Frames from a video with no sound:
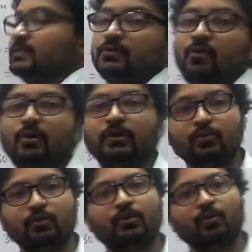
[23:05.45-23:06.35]
this on
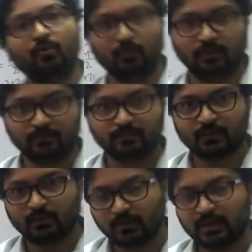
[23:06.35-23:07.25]
your own.
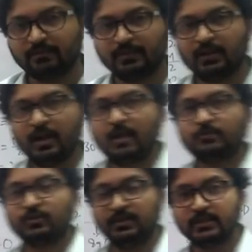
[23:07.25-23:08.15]
Okay.
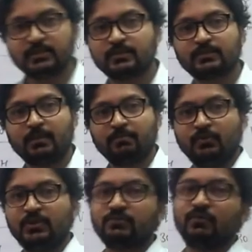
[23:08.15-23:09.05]
So in this, up
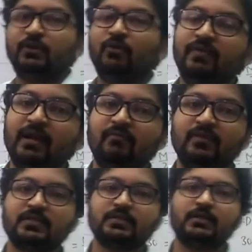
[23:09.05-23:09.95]
to this video, we have
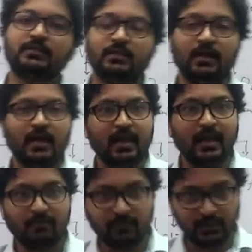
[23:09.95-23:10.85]
discussed
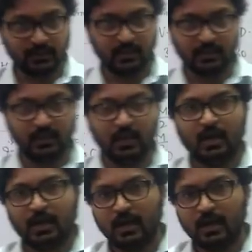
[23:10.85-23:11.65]
everything